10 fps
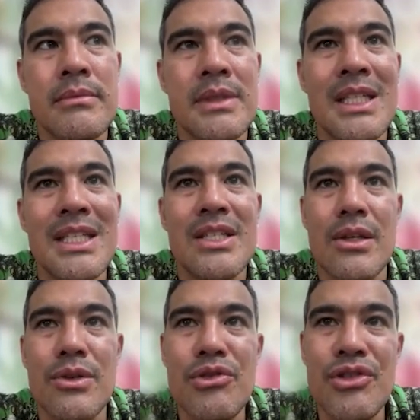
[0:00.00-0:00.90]

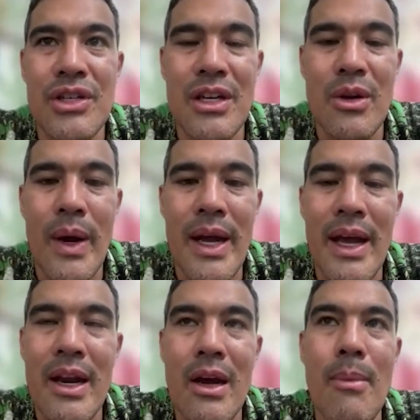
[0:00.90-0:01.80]
disillusioned in a way,
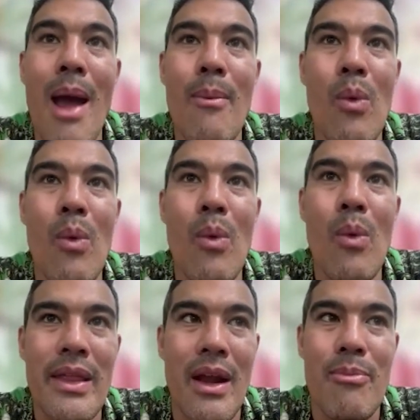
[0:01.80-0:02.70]
and I'm well
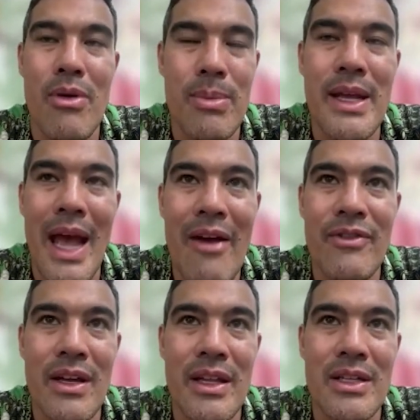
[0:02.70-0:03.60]
aware that I probably have
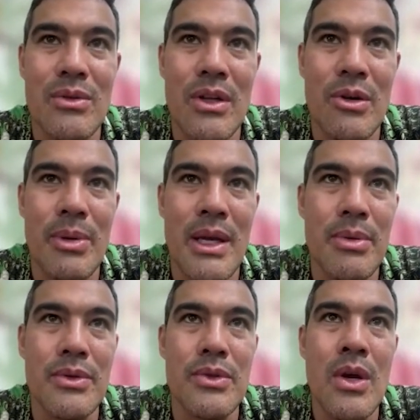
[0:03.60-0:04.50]
done that to a lot of
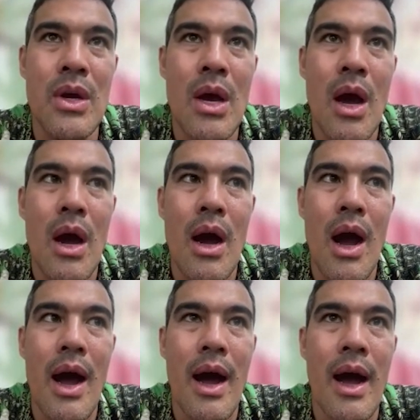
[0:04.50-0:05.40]
people.
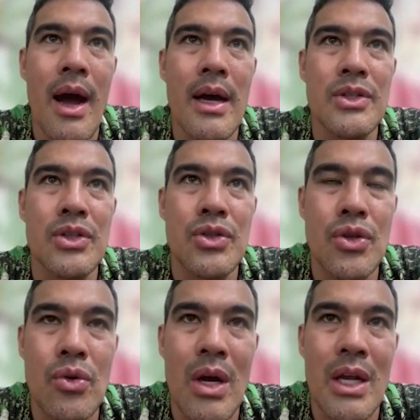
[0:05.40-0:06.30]

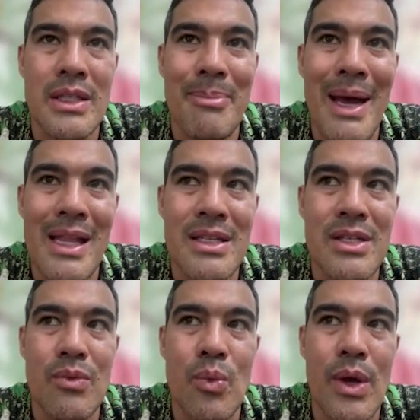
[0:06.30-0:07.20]
So I like to balance
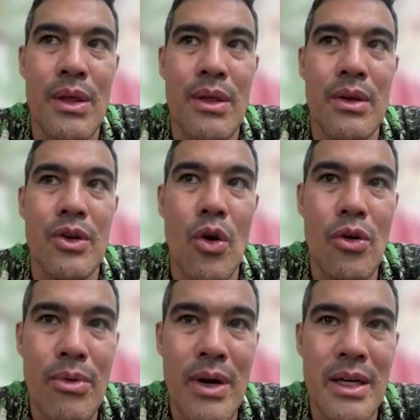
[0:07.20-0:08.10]
it with
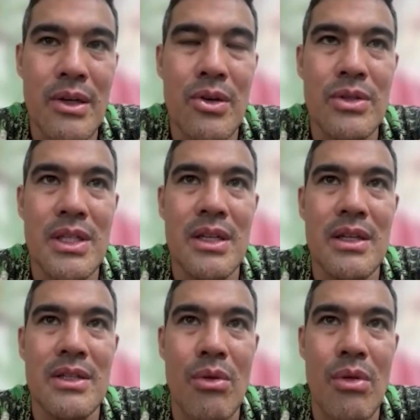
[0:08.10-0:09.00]
non-branded content
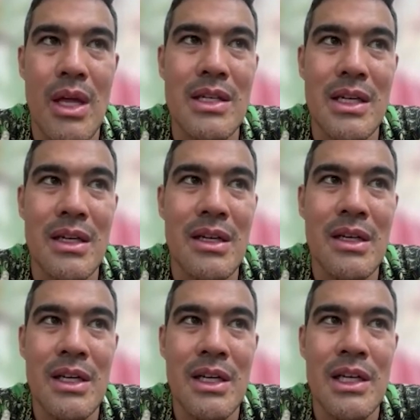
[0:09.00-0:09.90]
that's authentic,
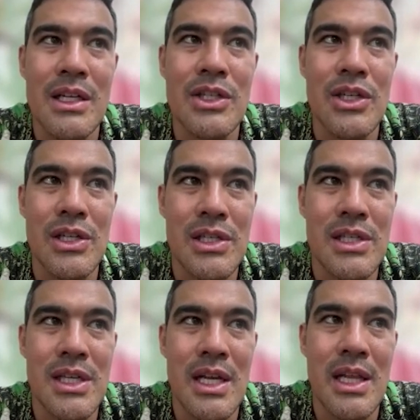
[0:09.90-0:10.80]
just to
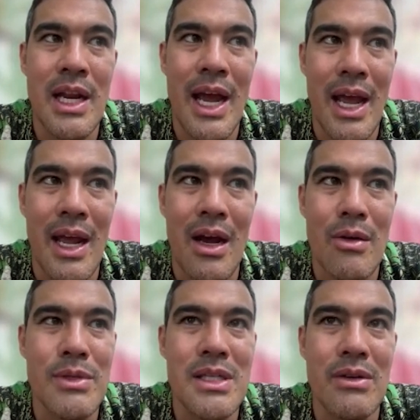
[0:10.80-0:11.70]
say that, hey,
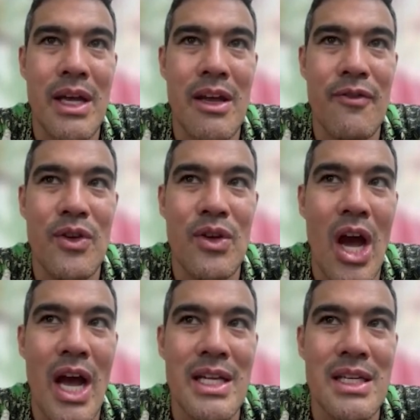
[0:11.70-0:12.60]
I'm still here for you
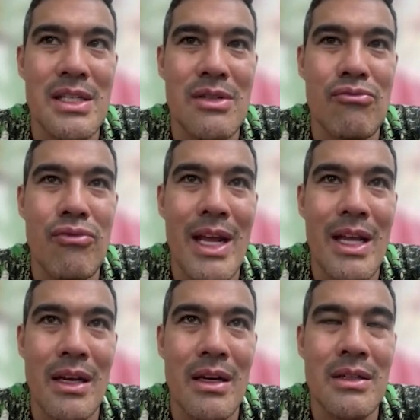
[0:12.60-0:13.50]
guys as a
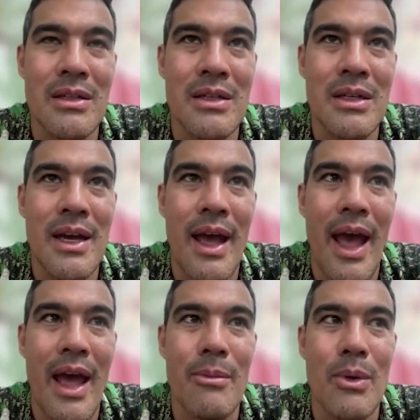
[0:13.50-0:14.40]
regular,
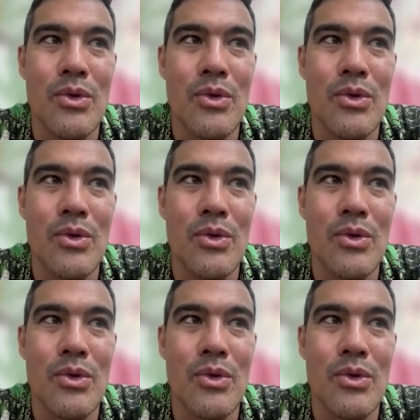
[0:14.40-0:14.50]
and I